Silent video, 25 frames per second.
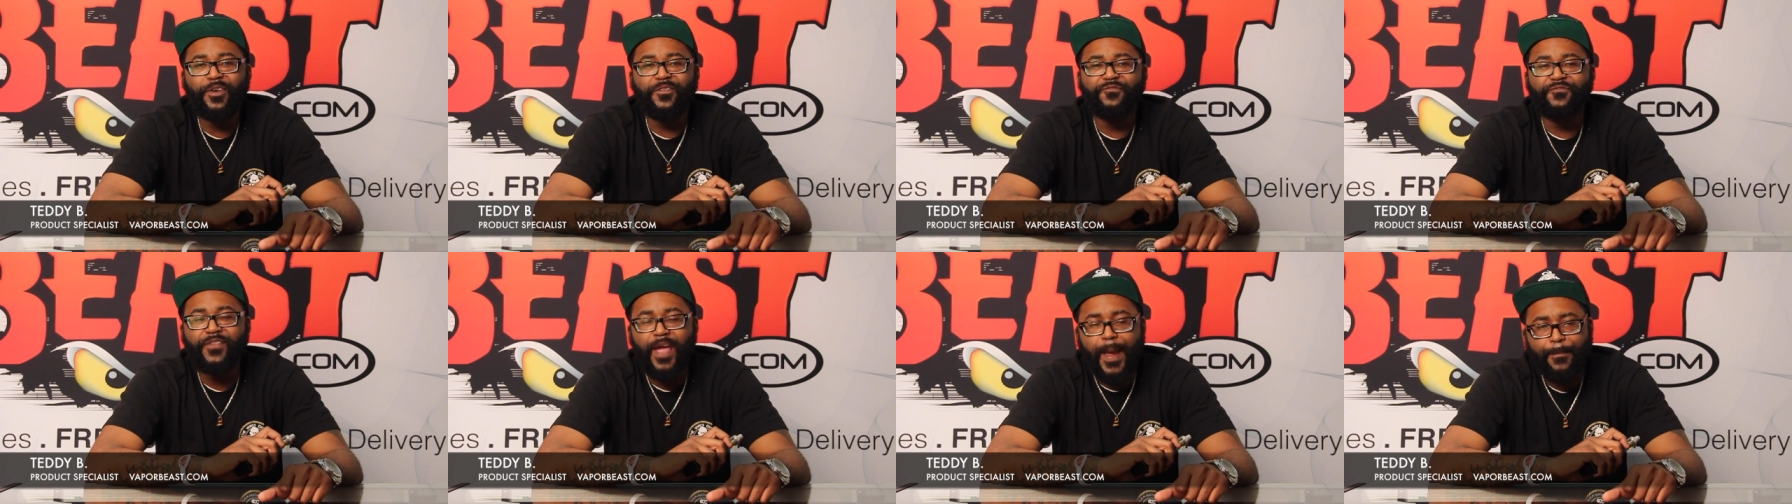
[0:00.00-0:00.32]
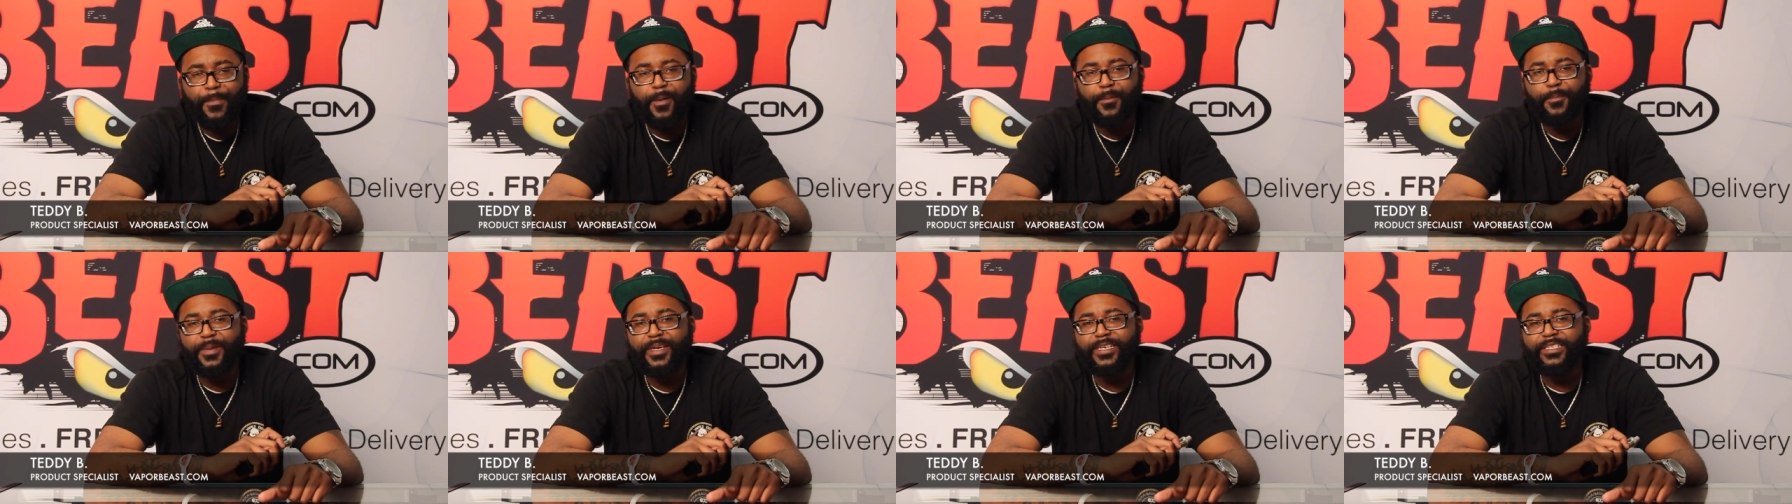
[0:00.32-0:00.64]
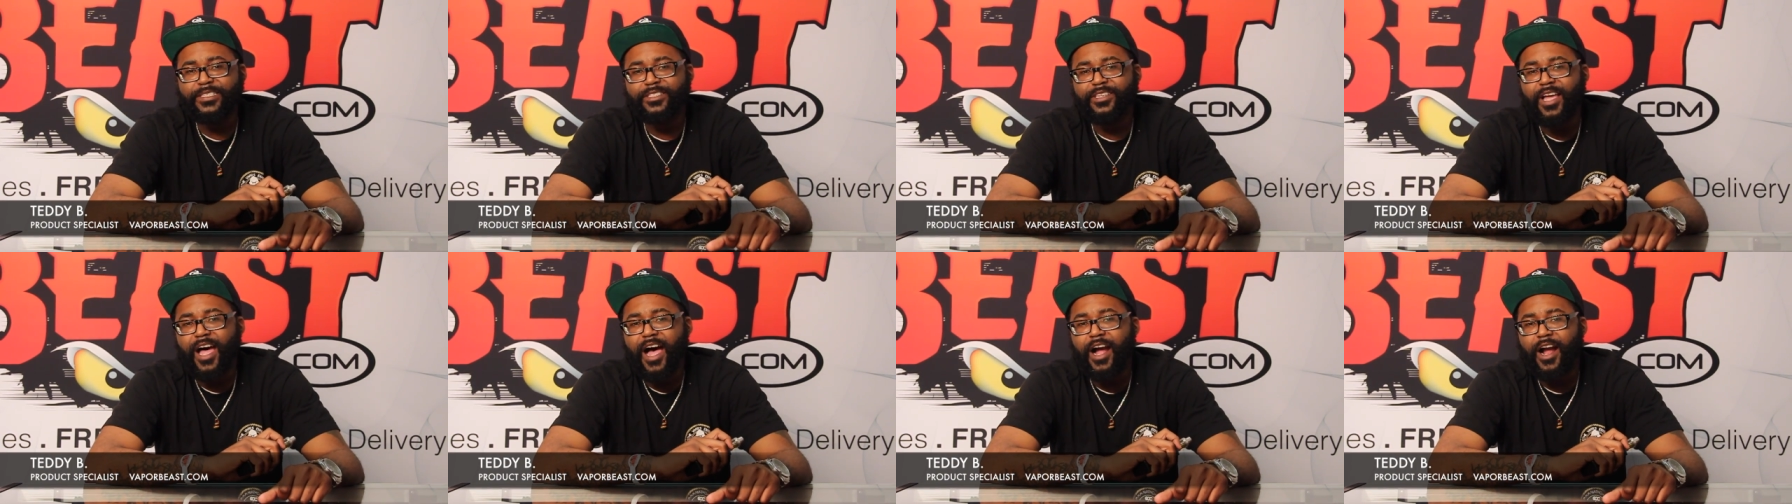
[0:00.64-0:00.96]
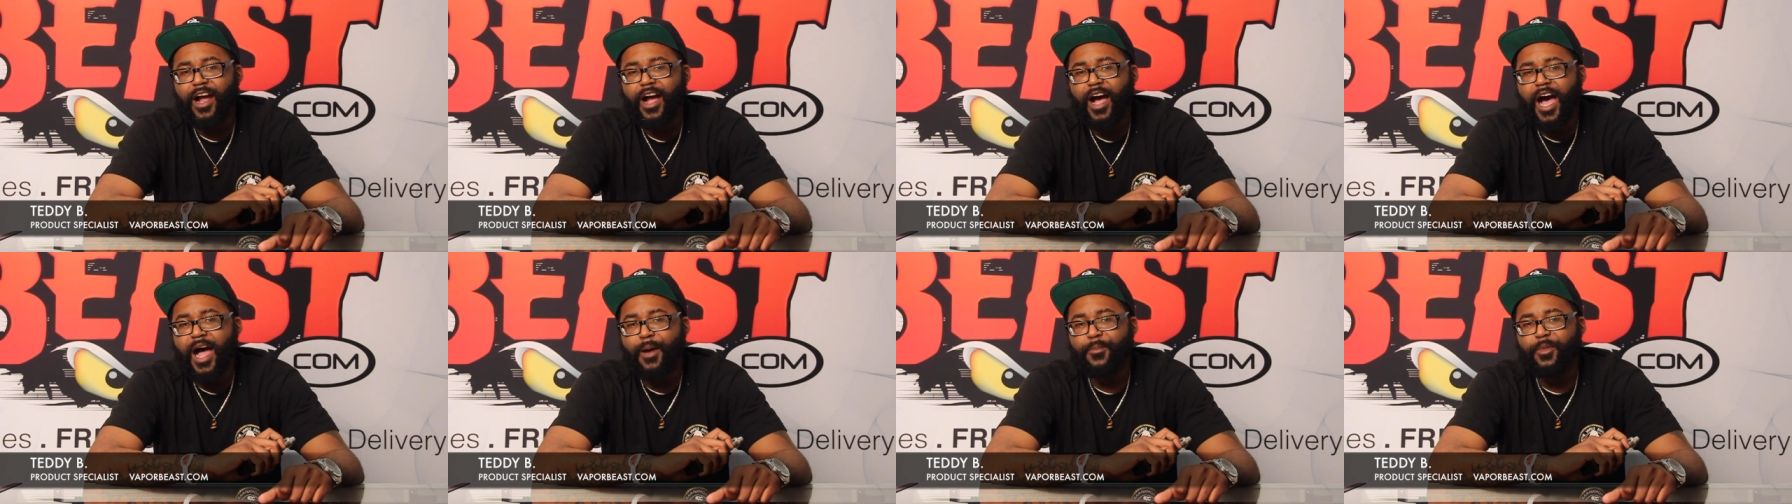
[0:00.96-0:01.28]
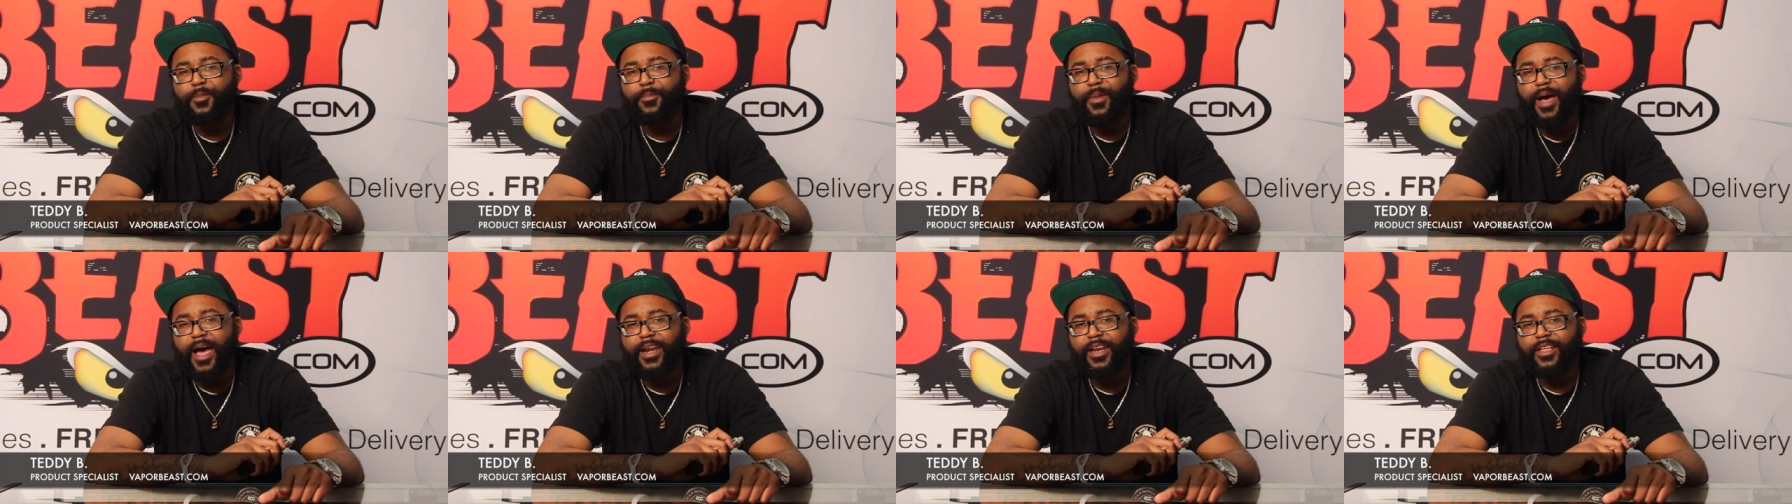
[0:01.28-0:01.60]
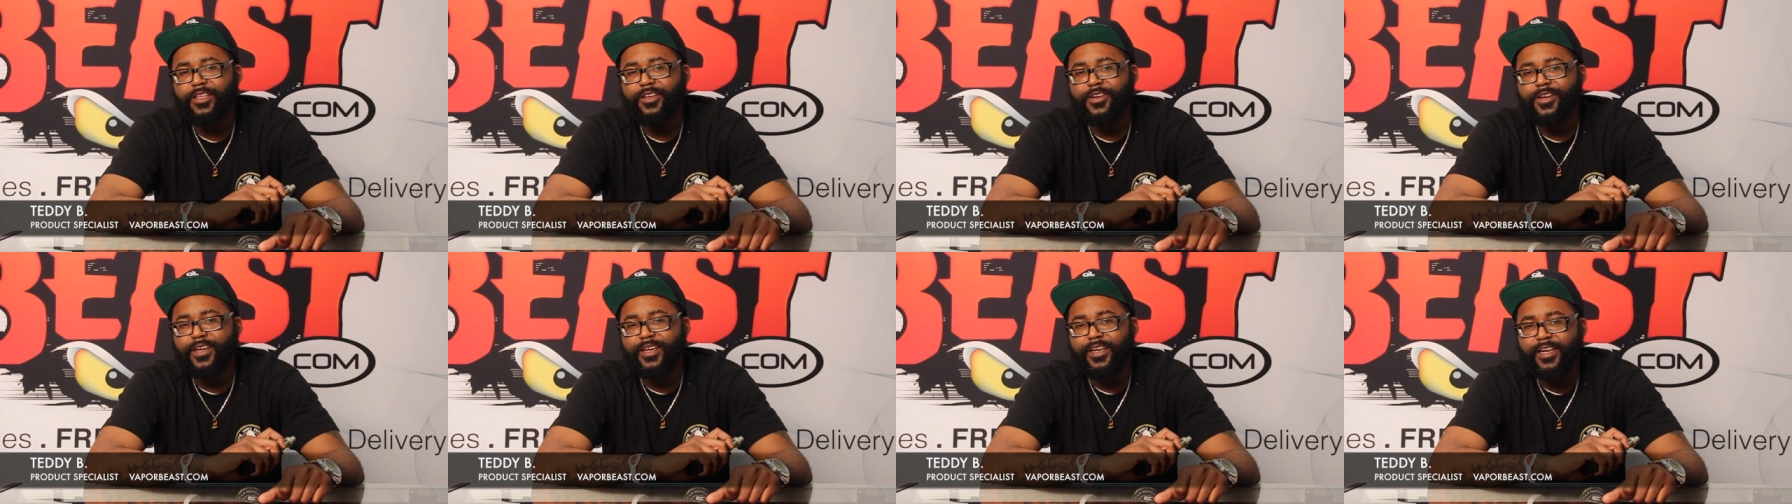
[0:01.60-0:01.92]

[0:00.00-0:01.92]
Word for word: with VaporBeast.com reminding you